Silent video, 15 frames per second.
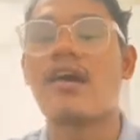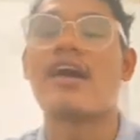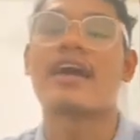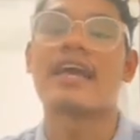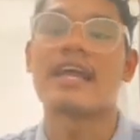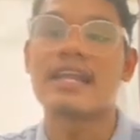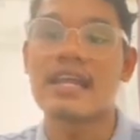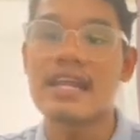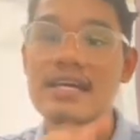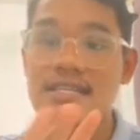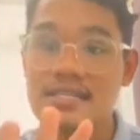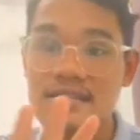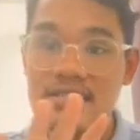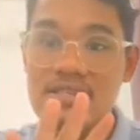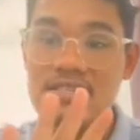Okay, the last
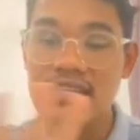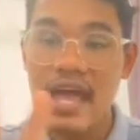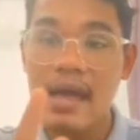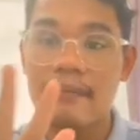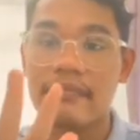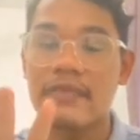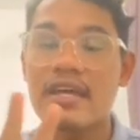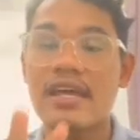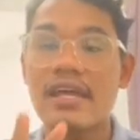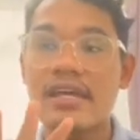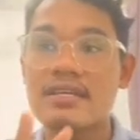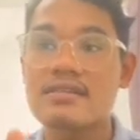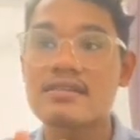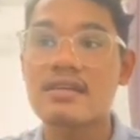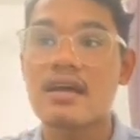step
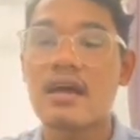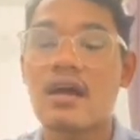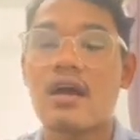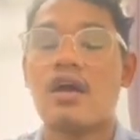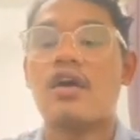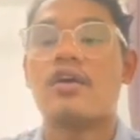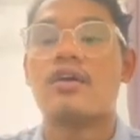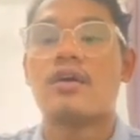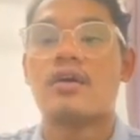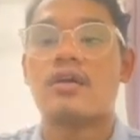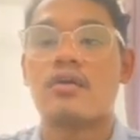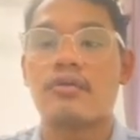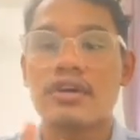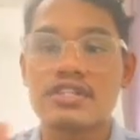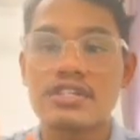is the
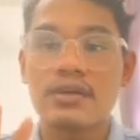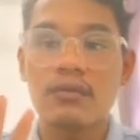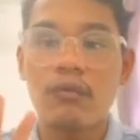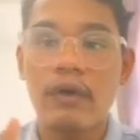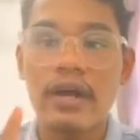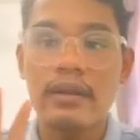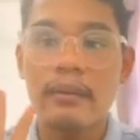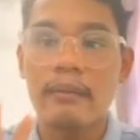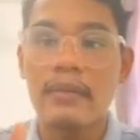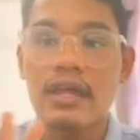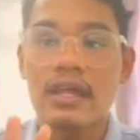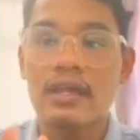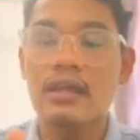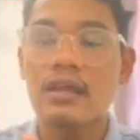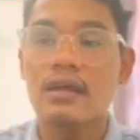question want
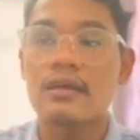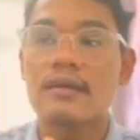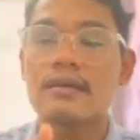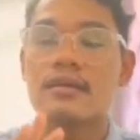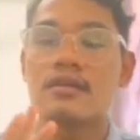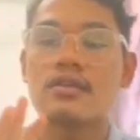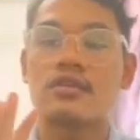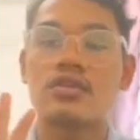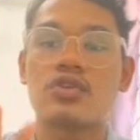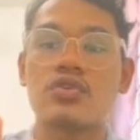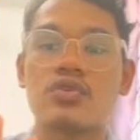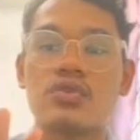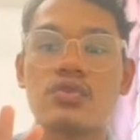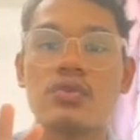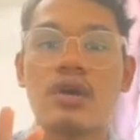me
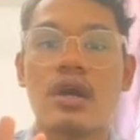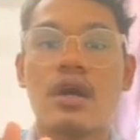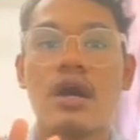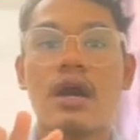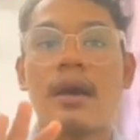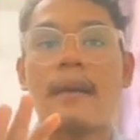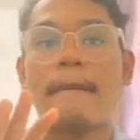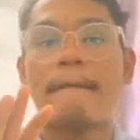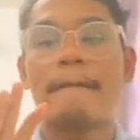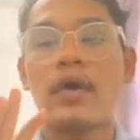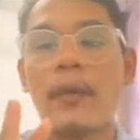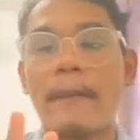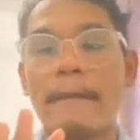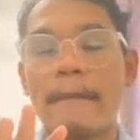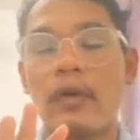to
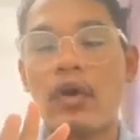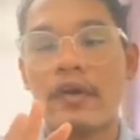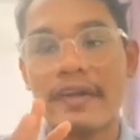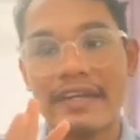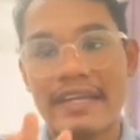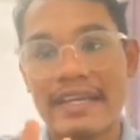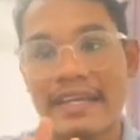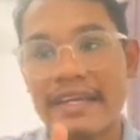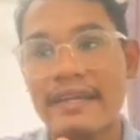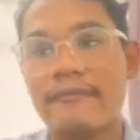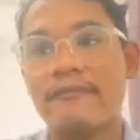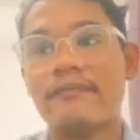pop or delete